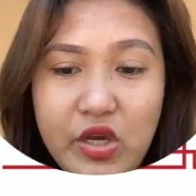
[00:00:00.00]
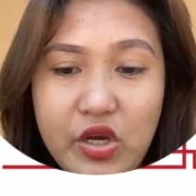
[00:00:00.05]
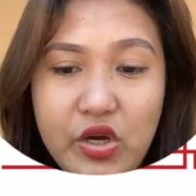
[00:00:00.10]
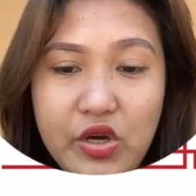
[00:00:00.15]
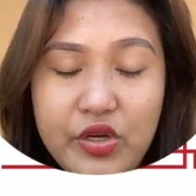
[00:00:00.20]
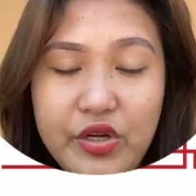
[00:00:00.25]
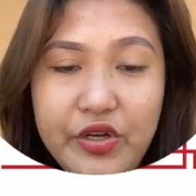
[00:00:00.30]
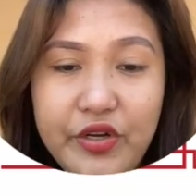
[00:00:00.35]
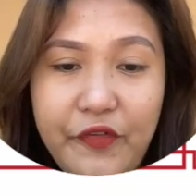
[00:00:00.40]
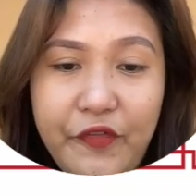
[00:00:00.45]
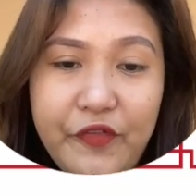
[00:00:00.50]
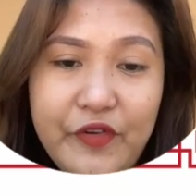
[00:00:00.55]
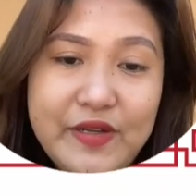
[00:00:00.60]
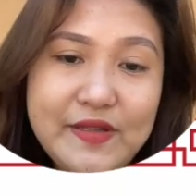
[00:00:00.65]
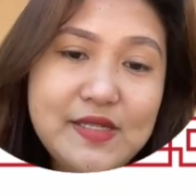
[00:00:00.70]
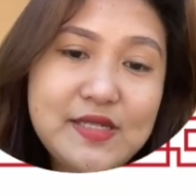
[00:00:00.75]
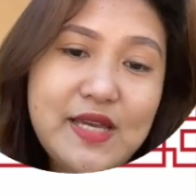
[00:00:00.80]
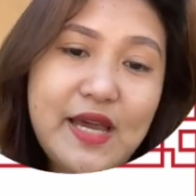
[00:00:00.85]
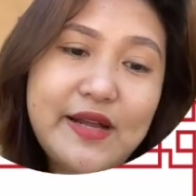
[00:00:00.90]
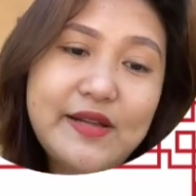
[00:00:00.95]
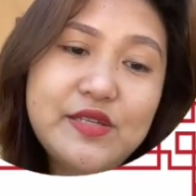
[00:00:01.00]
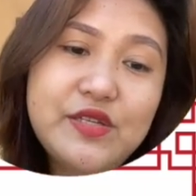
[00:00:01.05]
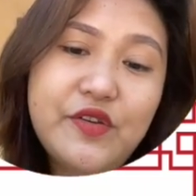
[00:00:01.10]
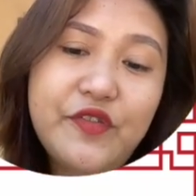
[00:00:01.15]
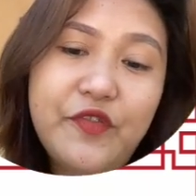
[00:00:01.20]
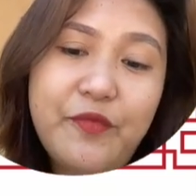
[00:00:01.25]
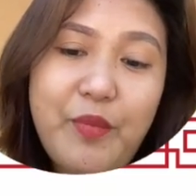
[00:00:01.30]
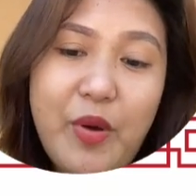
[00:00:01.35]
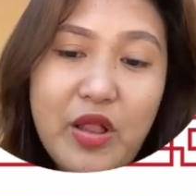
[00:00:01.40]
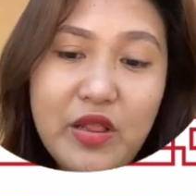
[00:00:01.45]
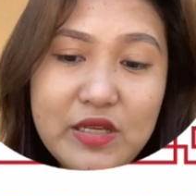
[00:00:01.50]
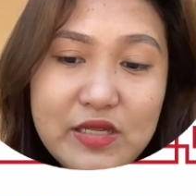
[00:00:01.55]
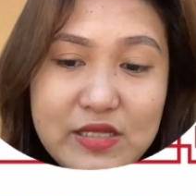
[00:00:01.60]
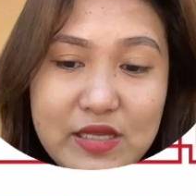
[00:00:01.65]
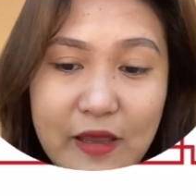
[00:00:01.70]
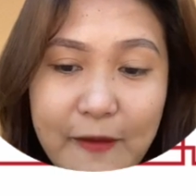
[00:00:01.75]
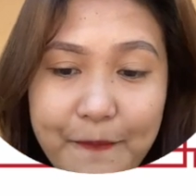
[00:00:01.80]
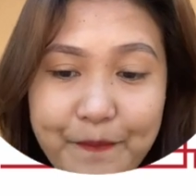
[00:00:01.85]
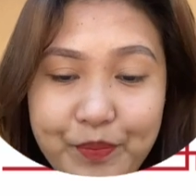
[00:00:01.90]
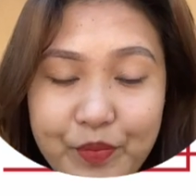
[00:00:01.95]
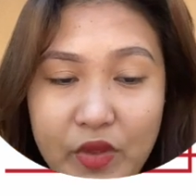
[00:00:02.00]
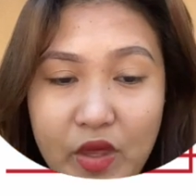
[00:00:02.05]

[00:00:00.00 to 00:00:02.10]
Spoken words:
here the different styles of policing.